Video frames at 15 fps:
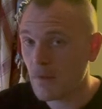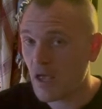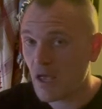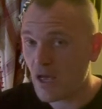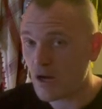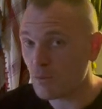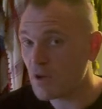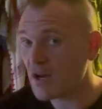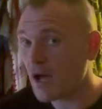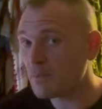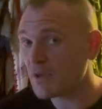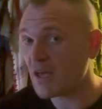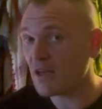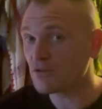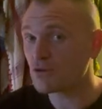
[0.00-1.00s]
How do we not
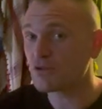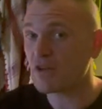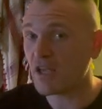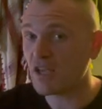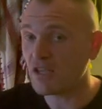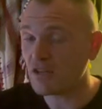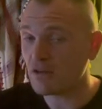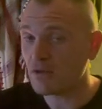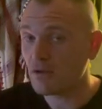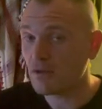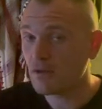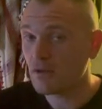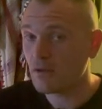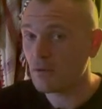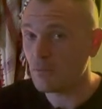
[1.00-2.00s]
be entertained?
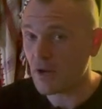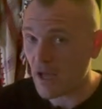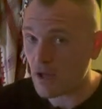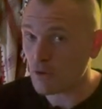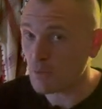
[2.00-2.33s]
But how